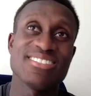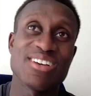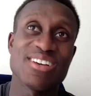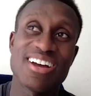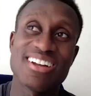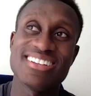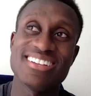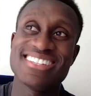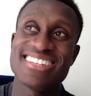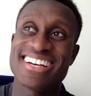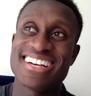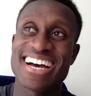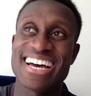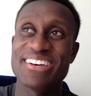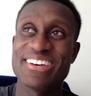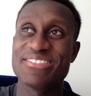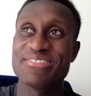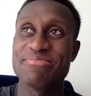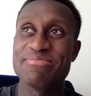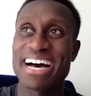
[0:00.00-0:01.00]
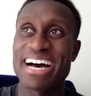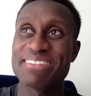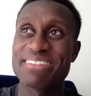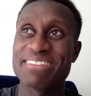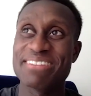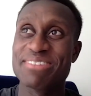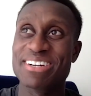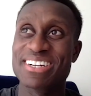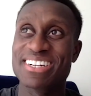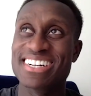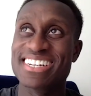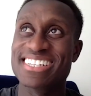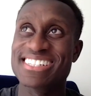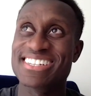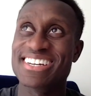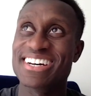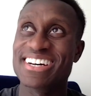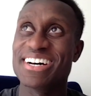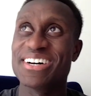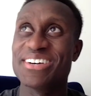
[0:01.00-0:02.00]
honestly kind of mad because